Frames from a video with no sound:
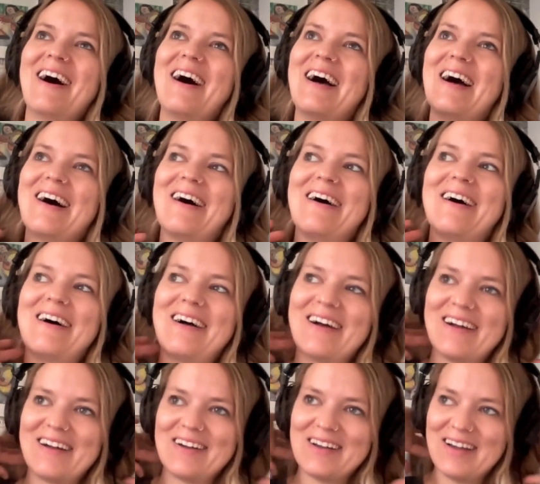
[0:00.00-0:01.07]

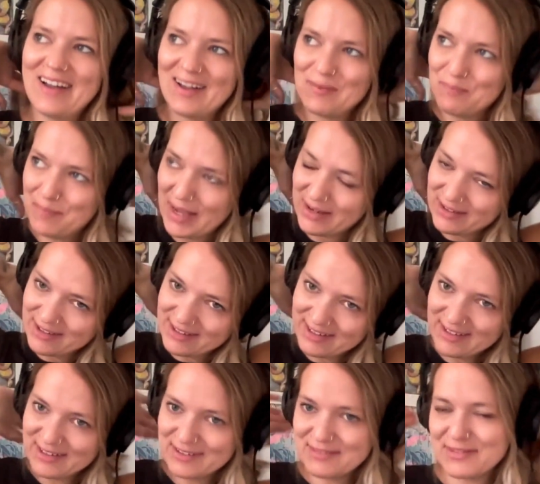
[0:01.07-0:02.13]

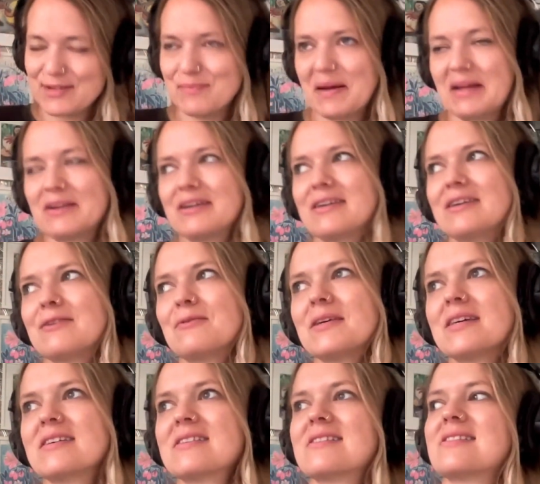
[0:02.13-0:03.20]
better for better or
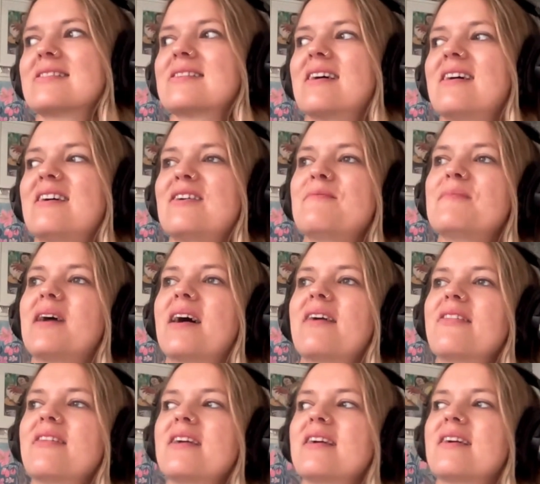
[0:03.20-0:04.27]
worse. I
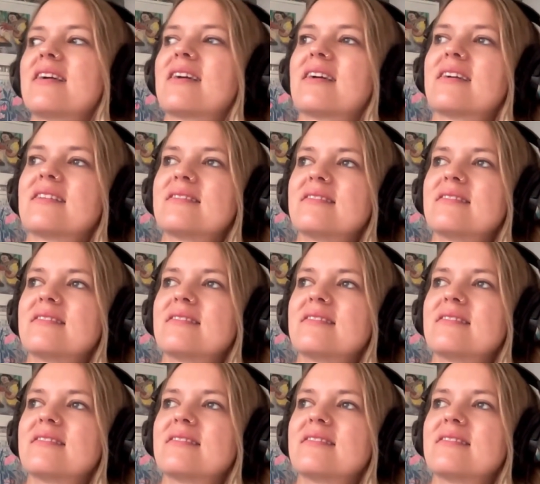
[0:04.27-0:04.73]
think